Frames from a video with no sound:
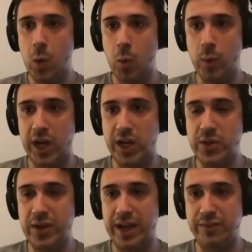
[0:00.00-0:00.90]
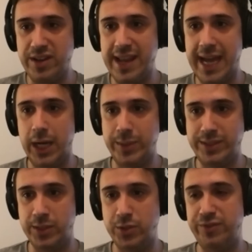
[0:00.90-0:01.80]
where you have the
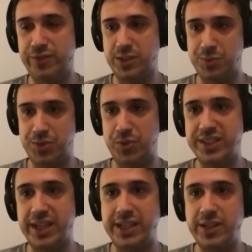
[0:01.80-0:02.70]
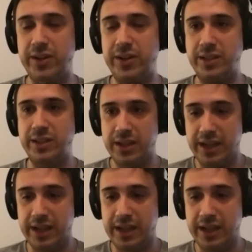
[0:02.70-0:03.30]
narrowest interface with your signer and